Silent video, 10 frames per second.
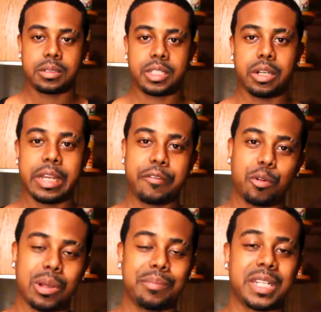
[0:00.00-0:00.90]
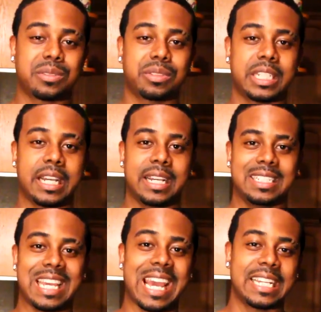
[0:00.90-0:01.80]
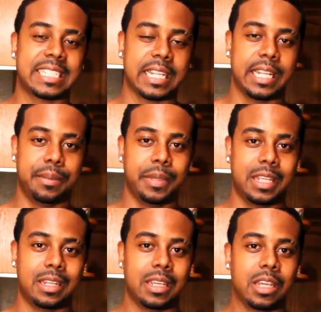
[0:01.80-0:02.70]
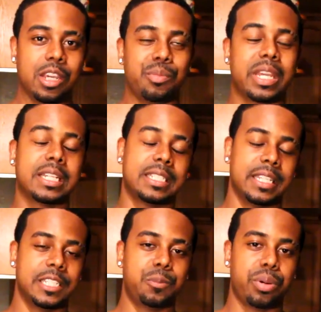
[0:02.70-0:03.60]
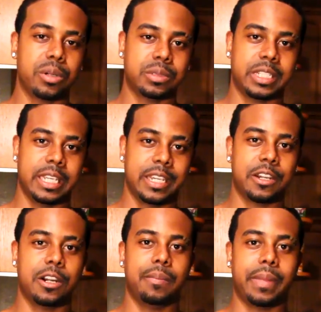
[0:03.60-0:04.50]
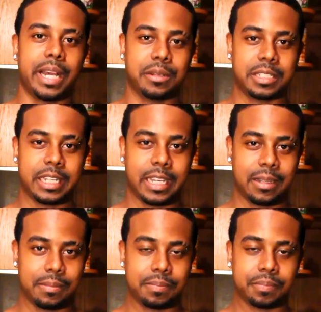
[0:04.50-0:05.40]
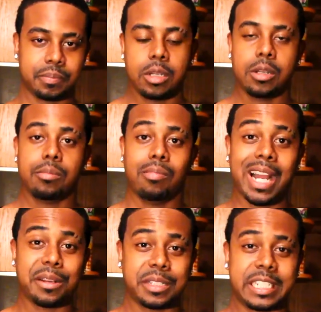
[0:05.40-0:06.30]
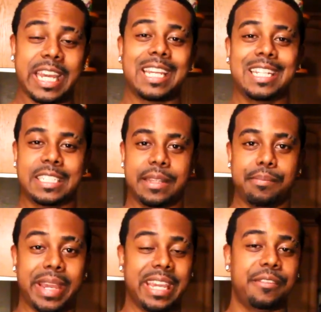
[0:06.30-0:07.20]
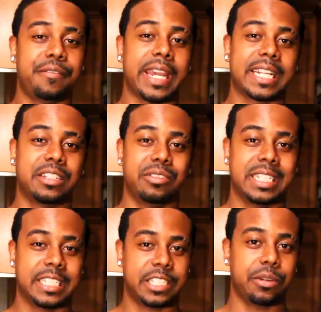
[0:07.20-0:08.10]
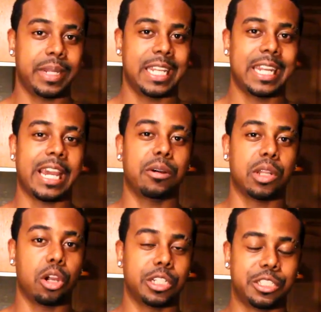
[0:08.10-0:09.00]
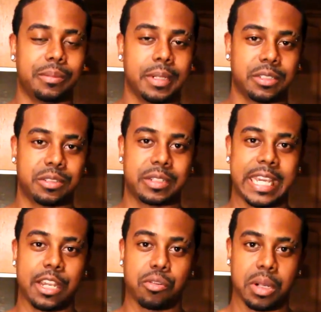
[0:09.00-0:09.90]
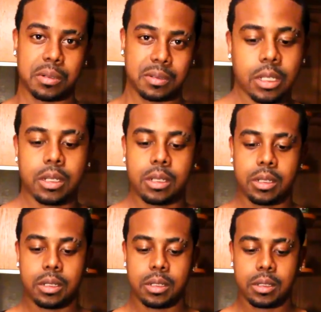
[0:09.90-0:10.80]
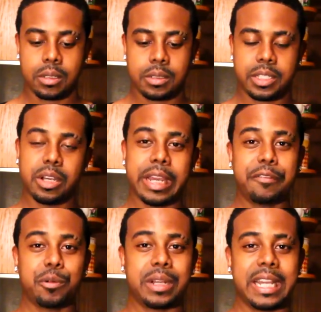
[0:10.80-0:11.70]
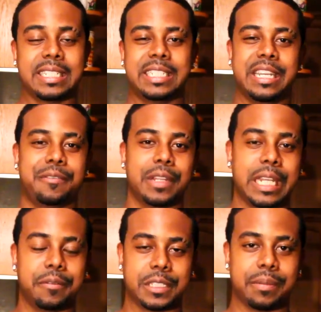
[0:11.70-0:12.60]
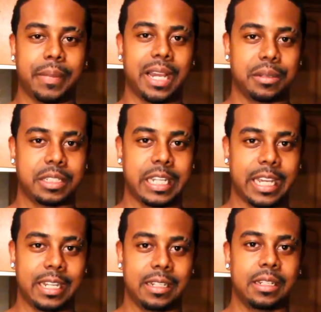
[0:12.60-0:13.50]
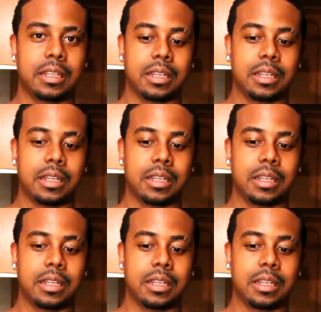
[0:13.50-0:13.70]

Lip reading: So everyone's muscle size has a limit because of this protein called myostatin. Myostatin is the main factor in determining how large your muscles can grow. So everyone has different levels of myostatin.